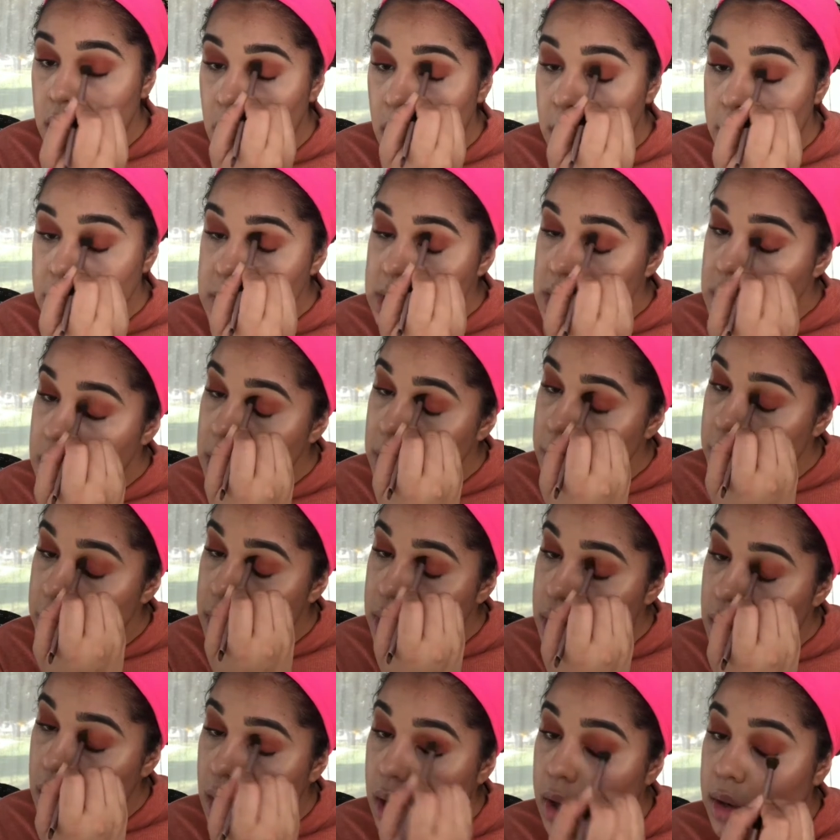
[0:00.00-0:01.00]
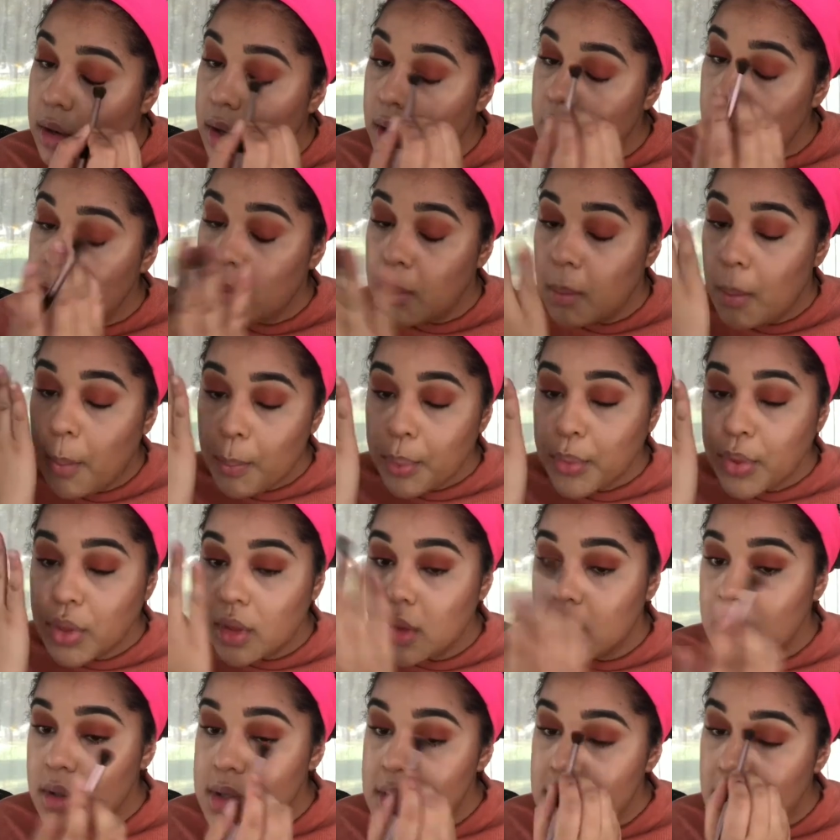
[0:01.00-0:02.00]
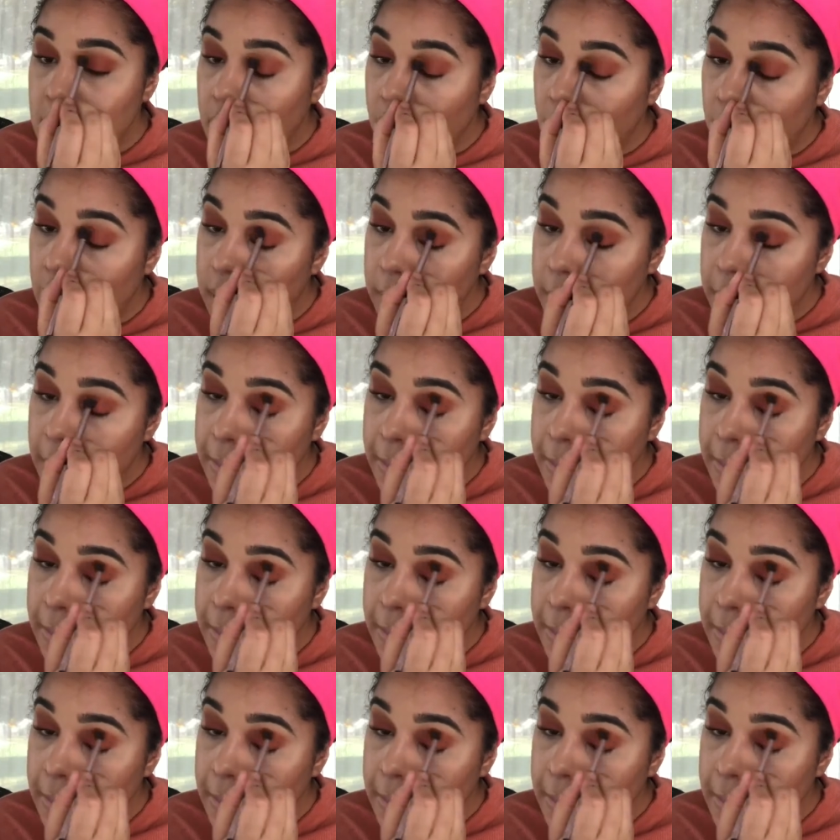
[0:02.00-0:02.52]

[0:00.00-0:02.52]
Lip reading: almost like you put it on like a sticker.